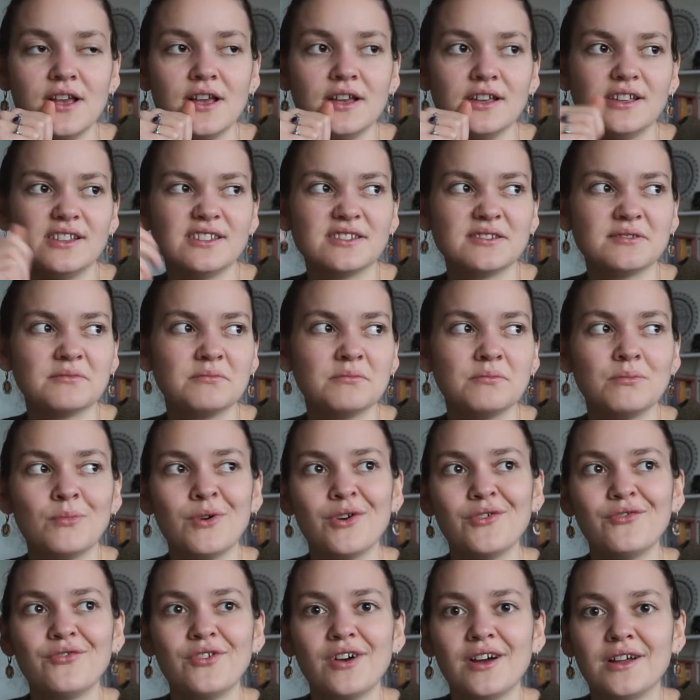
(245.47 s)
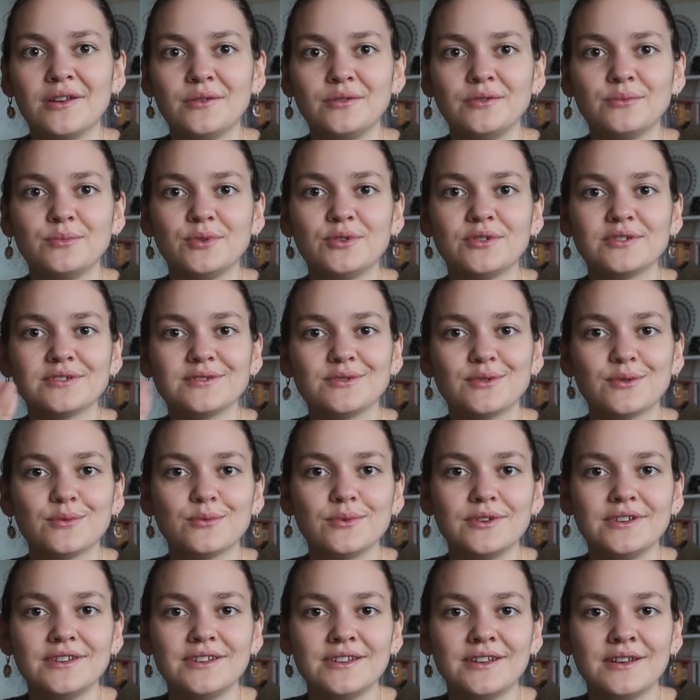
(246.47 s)
It's more fun because you're
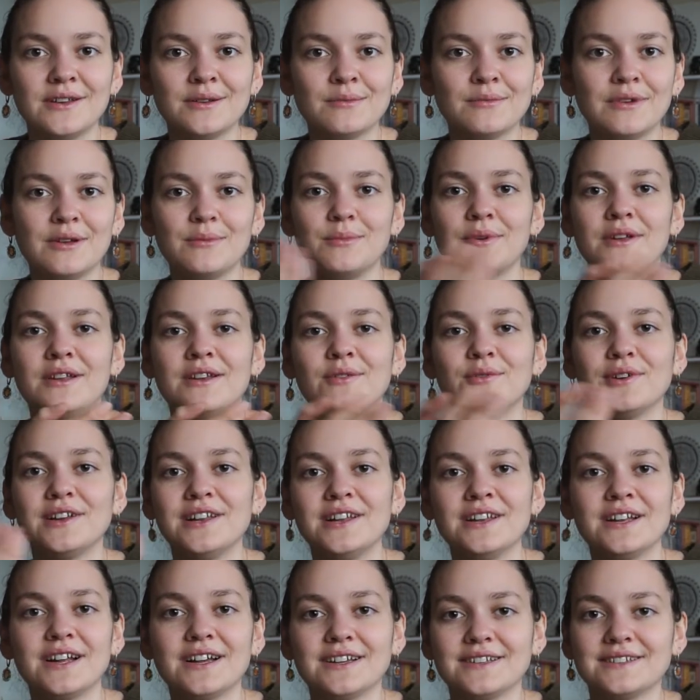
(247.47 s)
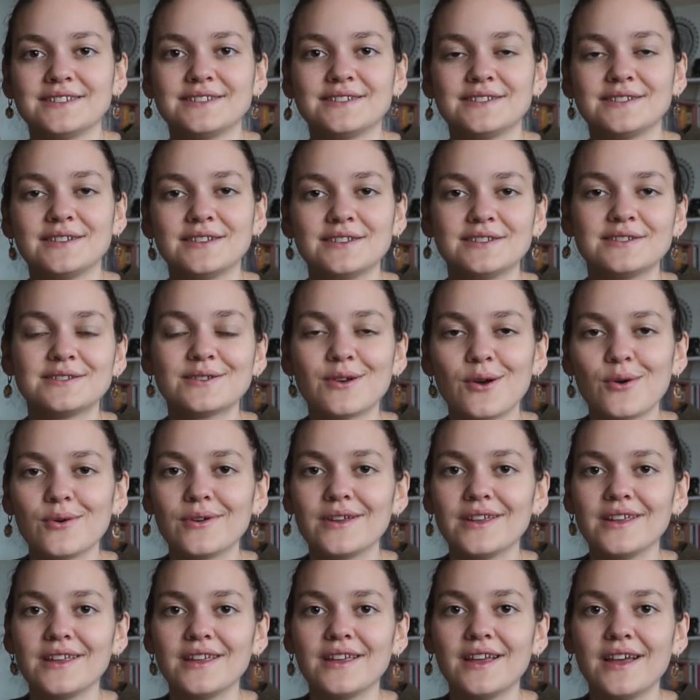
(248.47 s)
reading maybe a really nice
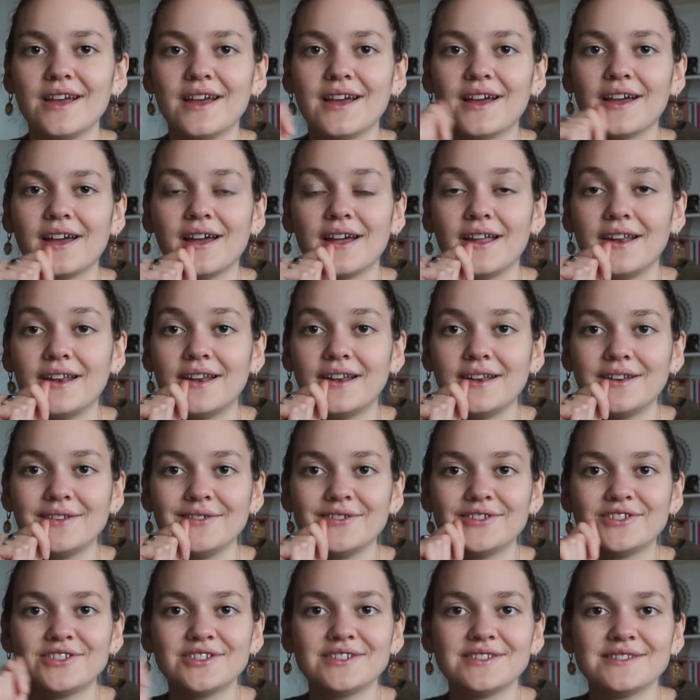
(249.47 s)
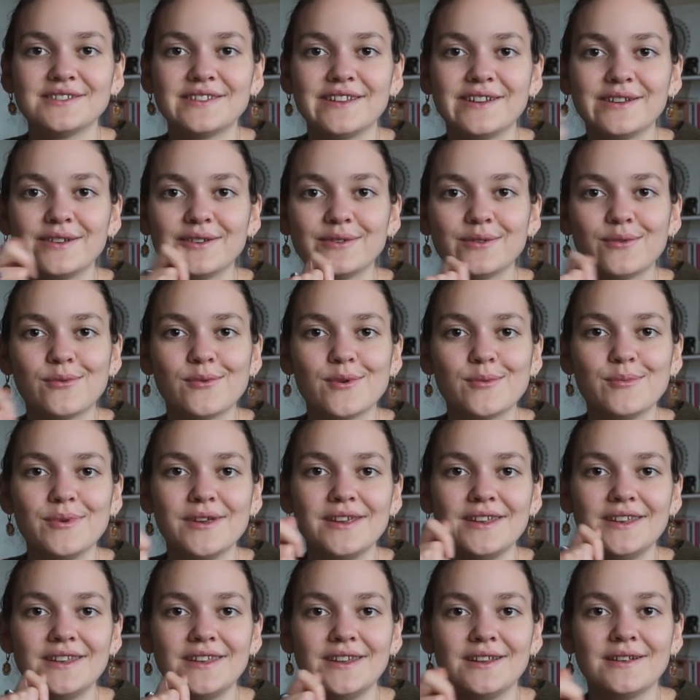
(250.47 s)
story, and you're just like
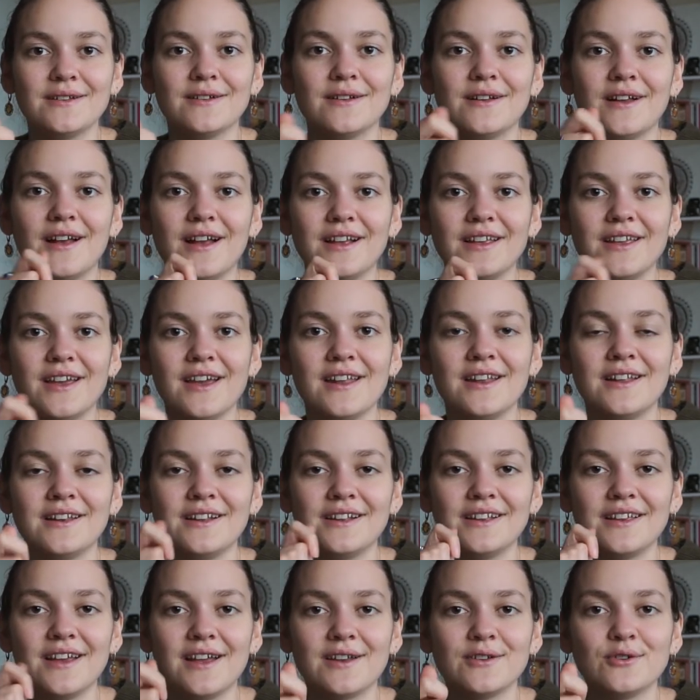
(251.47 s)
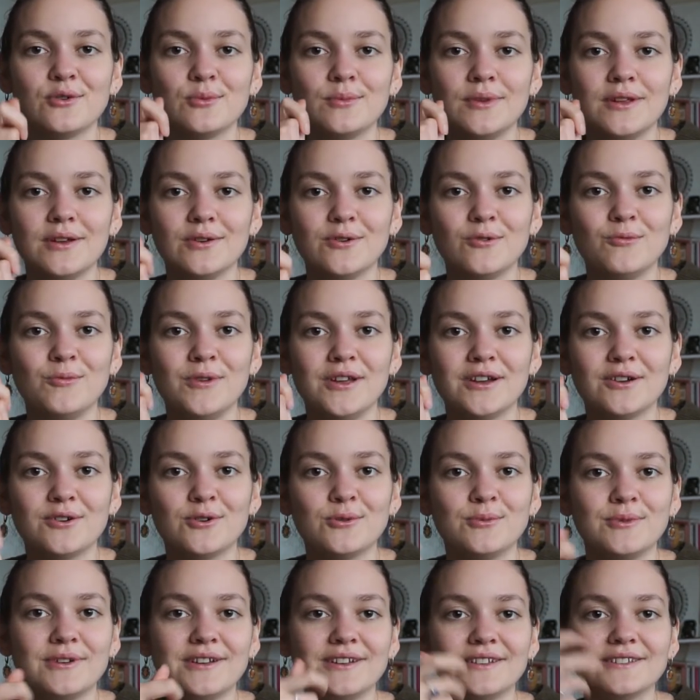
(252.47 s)
repeating again and again, comer.
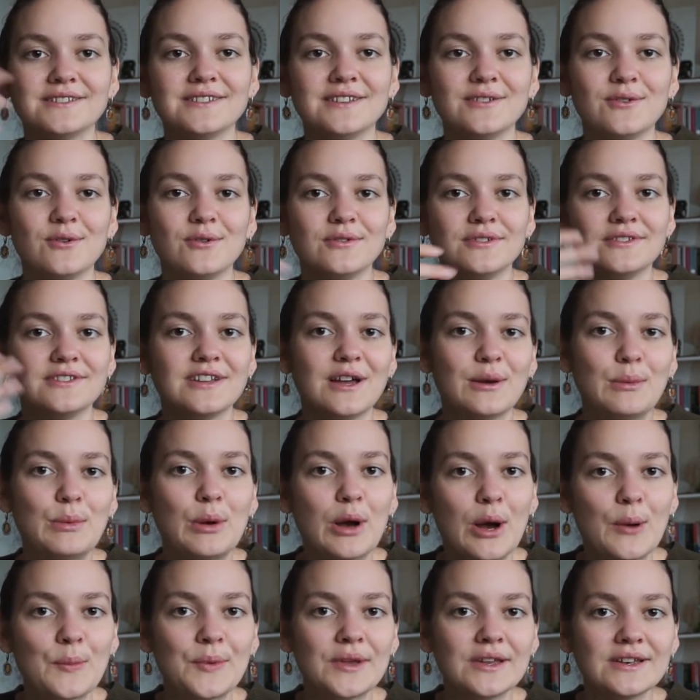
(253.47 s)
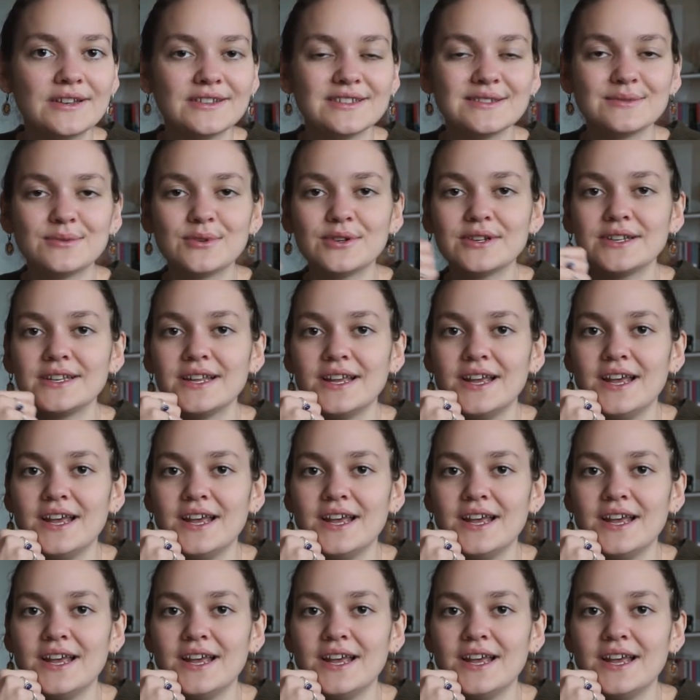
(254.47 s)
It's like all the time coming this word.